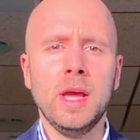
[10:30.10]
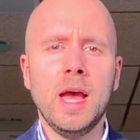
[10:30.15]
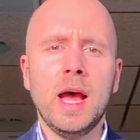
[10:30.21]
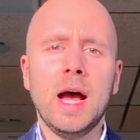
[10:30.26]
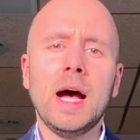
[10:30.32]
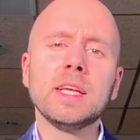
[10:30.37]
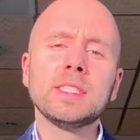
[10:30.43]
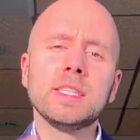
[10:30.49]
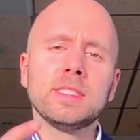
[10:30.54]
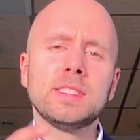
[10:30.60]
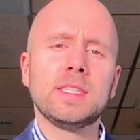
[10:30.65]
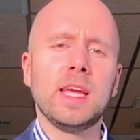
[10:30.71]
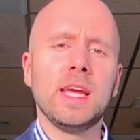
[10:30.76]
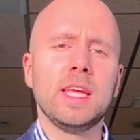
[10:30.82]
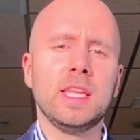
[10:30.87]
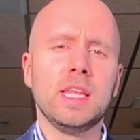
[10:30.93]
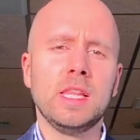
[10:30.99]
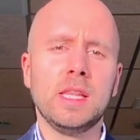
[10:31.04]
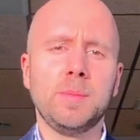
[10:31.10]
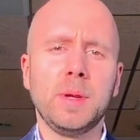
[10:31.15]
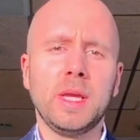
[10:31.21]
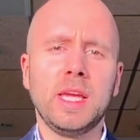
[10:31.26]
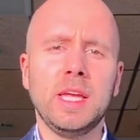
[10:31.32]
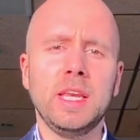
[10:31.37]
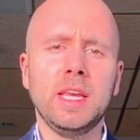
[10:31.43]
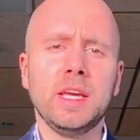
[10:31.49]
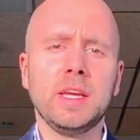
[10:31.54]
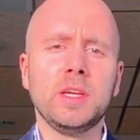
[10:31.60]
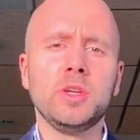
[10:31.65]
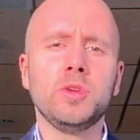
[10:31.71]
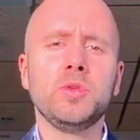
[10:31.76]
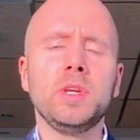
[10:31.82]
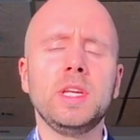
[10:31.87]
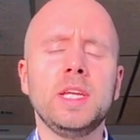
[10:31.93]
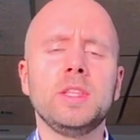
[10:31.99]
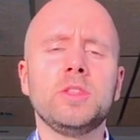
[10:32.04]
As I said in the beginning, you
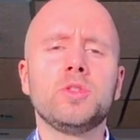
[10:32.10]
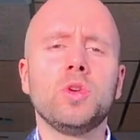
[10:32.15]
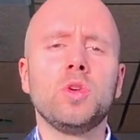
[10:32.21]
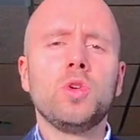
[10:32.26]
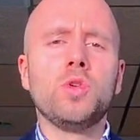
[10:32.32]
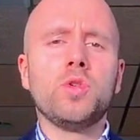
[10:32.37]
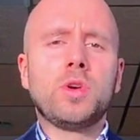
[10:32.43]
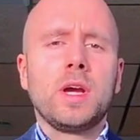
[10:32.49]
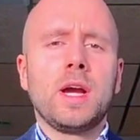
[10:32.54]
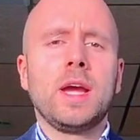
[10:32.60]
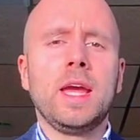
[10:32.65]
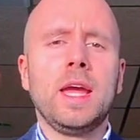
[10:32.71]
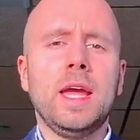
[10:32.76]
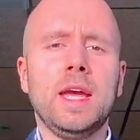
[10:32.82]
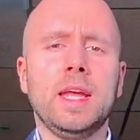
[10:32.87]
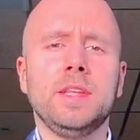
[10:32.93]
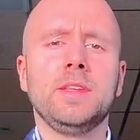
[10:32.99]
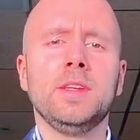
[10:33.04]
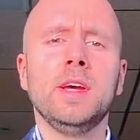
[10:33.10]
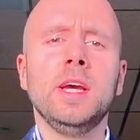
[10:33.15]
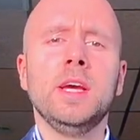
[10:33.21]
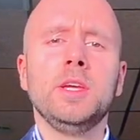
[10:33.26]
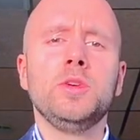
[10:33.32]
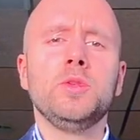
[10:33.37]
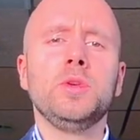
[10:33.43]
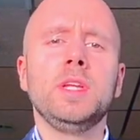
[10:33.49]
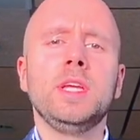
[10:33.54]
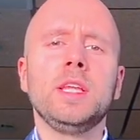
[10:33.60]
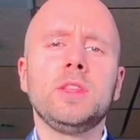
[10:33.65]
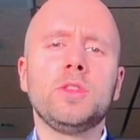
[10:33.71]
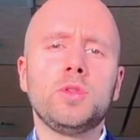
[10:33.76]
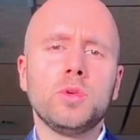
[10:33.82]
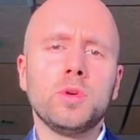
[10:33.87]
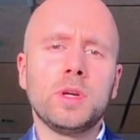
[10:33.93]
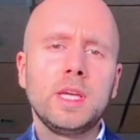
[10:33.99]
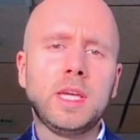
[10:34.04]
need to look ahead. You need
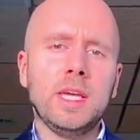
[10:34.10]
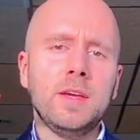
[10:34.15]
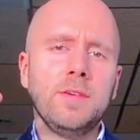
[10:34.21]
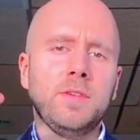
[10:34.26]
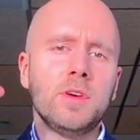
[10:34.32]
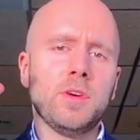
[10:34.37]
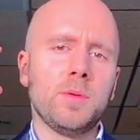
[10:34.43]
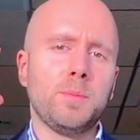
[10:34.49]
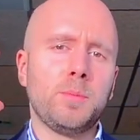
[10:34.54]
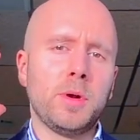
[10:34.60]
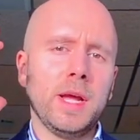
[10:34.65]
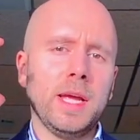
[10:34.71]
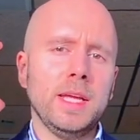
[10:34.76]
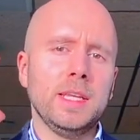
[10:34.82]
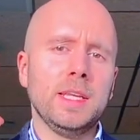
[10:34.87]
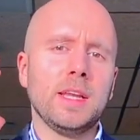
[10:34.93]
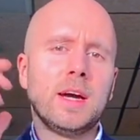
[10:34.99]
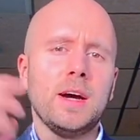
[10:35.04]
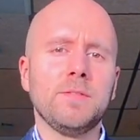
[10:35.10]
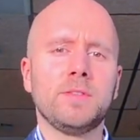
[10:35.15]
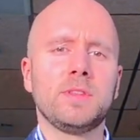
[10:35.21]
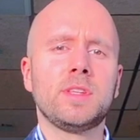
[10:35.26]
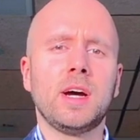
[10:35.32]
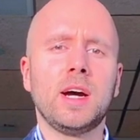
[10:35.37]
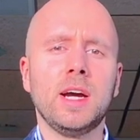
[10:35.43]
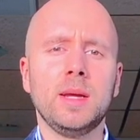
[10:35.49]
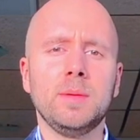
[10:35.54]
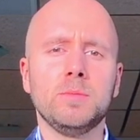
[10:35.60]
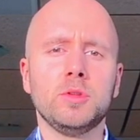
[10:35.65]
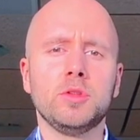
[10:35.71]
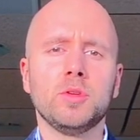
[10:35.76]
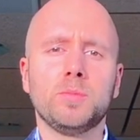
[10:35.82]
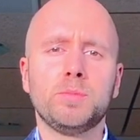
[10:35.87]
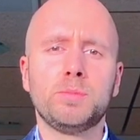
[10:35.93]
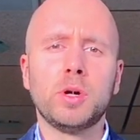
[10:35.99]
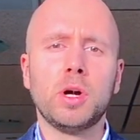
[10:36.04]
to give your brain enough time to
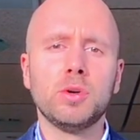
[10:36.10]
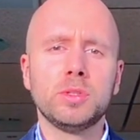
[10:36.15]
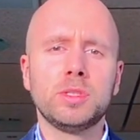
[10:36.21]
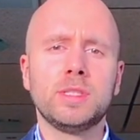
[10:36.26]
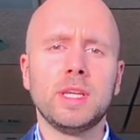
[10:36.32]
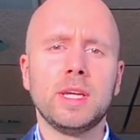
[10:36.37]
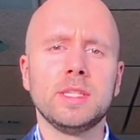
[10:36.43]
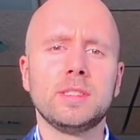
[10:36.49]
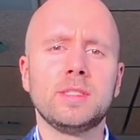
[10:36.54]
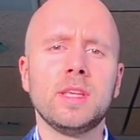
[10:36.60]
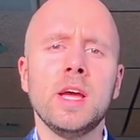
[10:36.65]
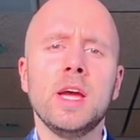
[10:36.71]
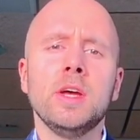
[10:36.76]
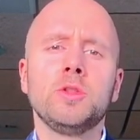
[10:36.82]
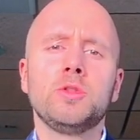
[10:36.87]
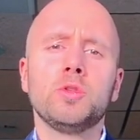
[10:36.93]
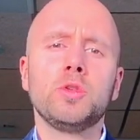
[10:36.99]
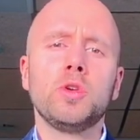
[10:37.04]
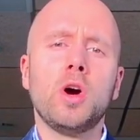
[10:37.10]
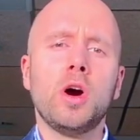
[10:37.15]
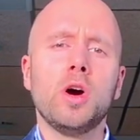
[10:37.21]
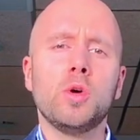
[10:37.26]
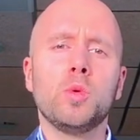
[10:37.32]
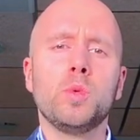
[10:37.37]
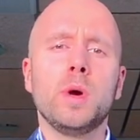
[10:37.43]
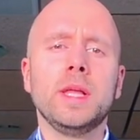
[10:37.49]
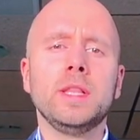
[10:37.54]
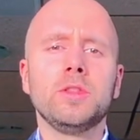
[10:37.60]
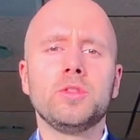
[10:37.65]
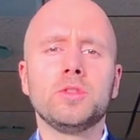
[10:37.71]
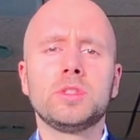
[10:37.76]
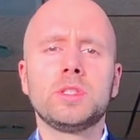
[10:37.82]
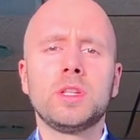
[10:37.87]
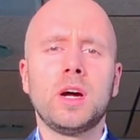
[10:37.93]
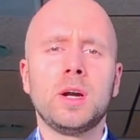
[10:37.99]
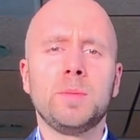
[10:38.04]
process, to know when to
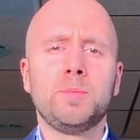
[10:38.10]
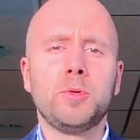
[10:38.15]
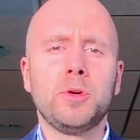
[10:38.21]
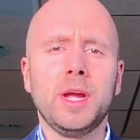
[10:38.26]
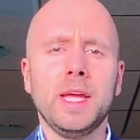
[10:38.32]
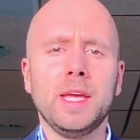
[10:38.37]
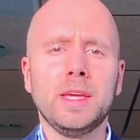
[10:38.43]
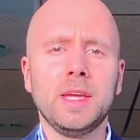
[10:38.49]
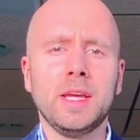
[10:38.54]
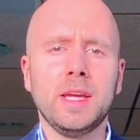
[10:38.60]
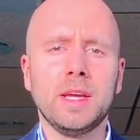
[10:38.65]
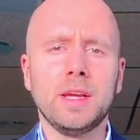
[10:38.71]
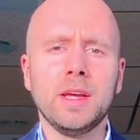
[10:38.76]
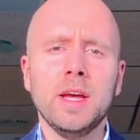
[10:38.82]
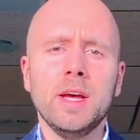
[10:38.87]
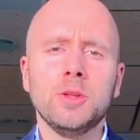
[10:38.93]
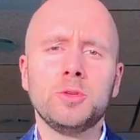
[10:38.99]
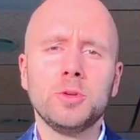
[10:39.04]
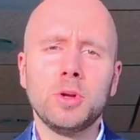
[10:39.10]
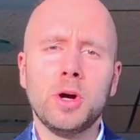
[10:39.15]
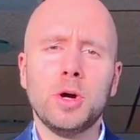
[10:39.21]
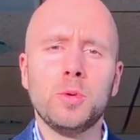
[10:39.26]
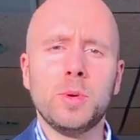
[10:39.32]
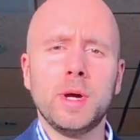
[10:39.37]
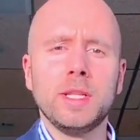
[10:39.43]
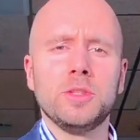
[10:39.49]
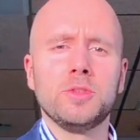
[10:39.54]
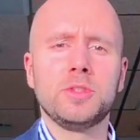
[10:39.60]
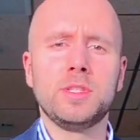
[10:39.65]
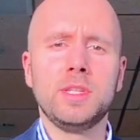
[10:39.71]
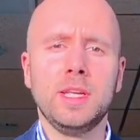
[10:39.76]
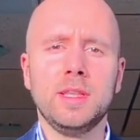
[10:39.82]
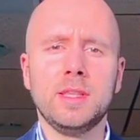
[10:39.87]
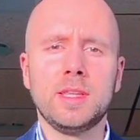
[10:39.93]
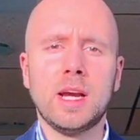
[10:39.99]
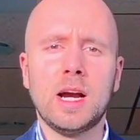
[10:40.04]
start braking, to know when to
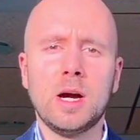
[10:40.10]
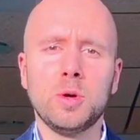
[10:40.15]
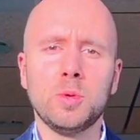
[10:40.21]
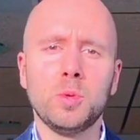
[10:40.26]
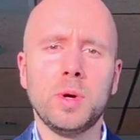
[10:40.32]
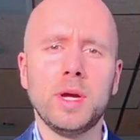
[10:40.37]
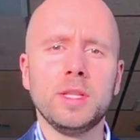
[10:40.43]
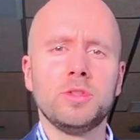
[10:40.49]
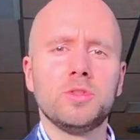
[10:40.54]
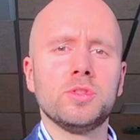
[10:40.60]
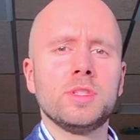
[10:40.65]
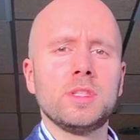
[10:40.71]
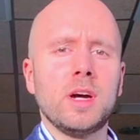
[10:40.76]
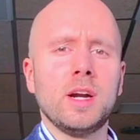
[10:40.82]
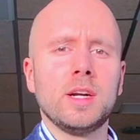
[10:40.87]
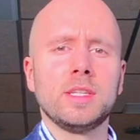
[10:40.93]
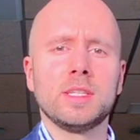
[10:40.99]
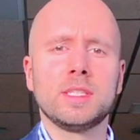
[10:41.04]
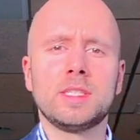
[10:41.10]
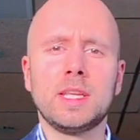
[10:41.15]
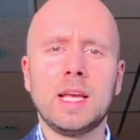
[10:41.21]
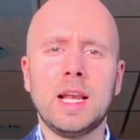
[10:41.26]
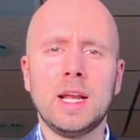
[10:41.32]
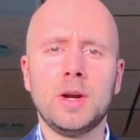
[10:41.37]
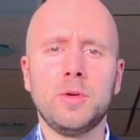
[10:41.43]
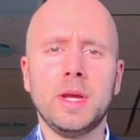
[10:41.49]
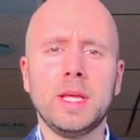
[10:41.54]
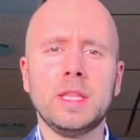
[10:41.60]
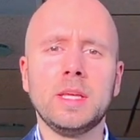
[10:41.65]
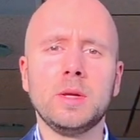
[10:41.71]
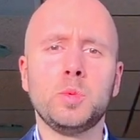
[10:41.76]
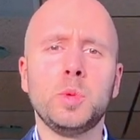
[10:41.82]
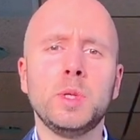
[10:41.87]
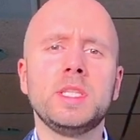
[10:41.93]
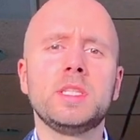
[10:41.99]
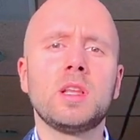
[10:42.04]
sit down, when to start
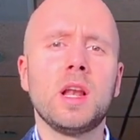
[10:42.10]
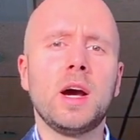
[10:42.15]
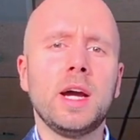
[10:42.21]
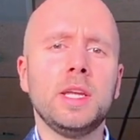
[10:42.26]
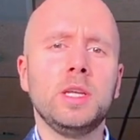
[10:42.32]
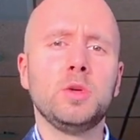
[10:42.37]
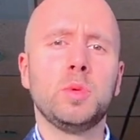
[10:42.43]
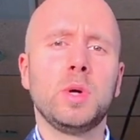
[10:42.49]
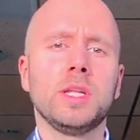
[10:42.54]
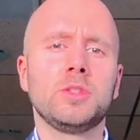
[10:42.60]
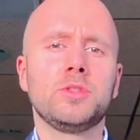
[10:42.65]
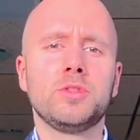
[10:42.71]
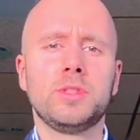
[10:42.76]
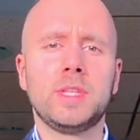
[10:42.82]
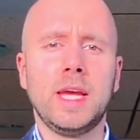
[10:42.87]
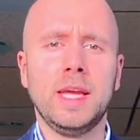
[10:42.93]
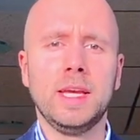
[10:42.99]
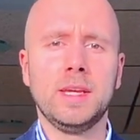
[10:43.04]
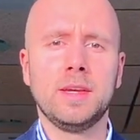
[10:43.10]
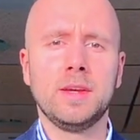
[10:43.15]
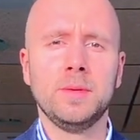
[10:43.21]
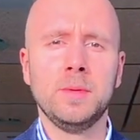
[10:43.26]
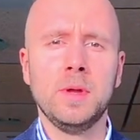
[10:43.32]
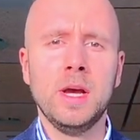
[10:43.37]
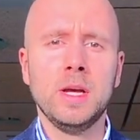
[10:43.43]
accelerating, which line you want to take.